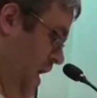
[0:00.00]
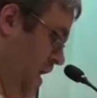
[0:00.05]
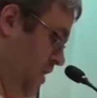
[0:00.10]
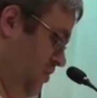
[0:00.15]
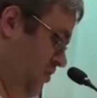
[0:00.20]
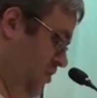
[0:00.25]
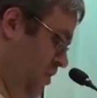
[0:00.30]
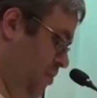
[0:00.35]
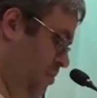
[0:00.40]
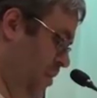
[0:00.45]

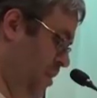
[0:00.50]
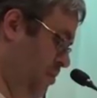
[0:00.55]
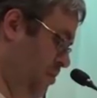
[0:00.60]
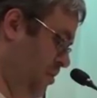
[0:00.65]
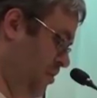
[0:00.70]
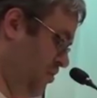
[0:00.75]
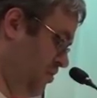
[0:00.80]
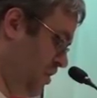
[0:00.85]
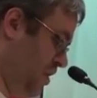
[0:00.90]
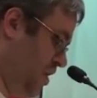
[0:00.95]
And some
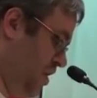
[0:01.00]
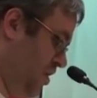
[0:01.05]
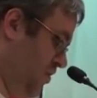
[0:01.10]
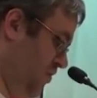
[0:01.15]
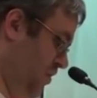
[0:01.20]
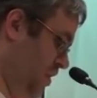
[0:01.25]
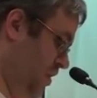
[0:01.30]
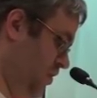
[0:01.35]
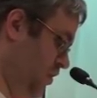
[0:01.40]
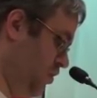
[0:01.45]
members
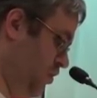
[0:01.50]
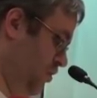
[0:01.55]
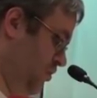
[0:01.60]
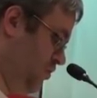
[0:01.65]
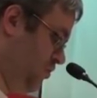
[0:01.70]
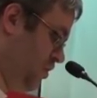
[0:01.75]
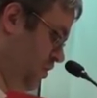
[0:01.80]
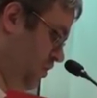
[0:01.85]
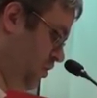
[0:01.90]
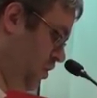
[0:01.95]
of the
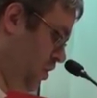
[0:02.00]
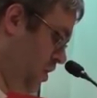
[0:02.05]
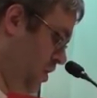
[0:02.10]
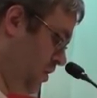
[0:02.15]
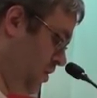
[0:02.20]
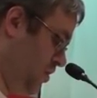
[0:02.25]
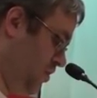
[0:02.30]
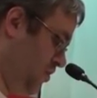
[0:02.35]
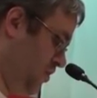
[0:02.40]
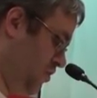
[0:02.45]
North Star
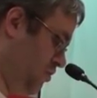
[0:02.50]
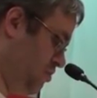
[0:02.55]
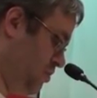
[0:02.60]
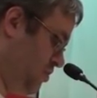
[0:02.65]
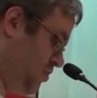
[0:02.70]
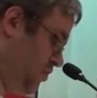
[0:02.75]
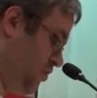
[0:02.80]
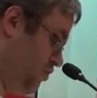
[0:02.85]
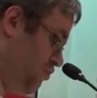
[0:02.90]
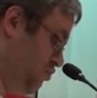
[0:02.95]
Caucus
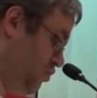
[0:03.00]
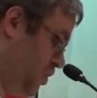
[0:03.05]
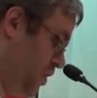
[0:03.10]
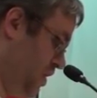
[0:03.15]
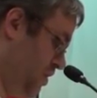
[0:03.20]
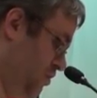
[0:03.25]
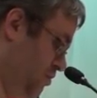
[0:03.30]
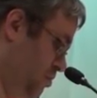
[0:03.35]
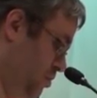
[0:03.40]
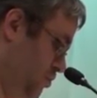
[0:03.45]
explicitly
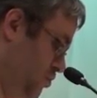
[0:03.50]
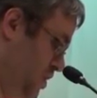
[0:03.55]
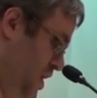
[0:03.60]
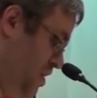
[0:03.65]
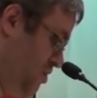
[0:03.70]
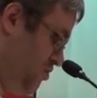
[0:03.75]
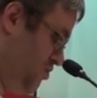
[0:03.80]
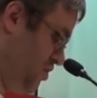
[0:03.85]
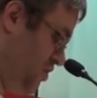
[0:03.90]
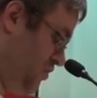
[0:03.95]
draw
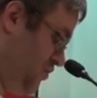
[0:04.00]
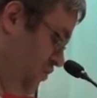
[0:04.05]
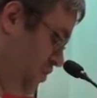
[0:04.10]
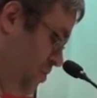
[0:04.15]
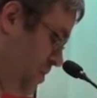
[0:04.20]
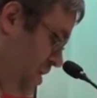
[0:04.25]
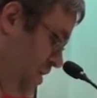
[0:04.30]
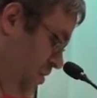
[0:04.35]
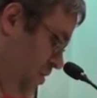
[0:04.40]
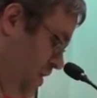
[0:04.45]
inspiration
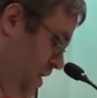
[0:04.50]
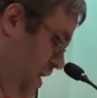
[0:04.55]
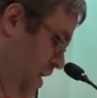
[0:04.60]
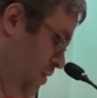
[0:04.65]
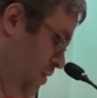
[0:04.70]
from Michael